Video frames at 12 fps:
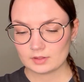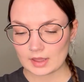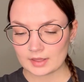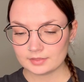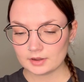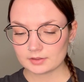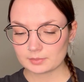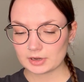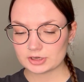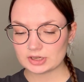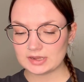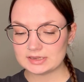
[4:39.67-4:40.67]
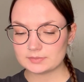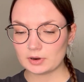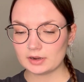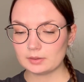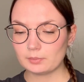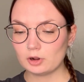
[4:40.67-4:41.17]
And the other blush is
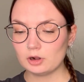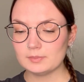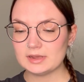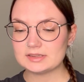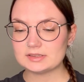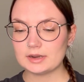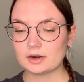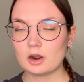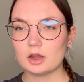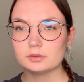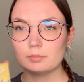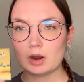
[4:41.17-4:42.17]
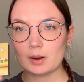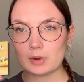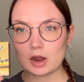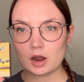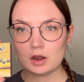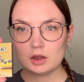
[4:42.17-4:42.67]
by The Balm. It's their Hot
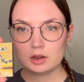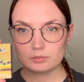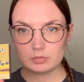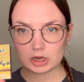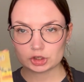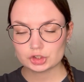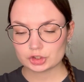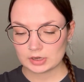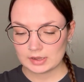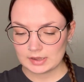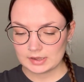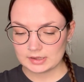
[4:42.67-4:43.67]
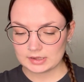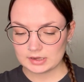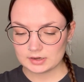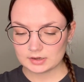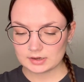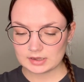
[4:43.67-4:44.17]
Mama blush.
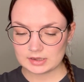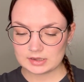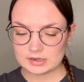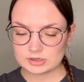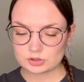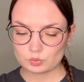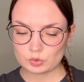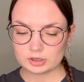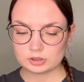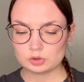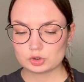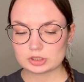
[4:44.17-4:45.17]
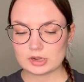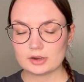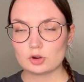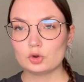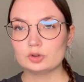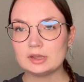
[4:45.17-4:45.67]
Here is what it looks
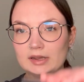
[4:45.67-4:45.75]
like on the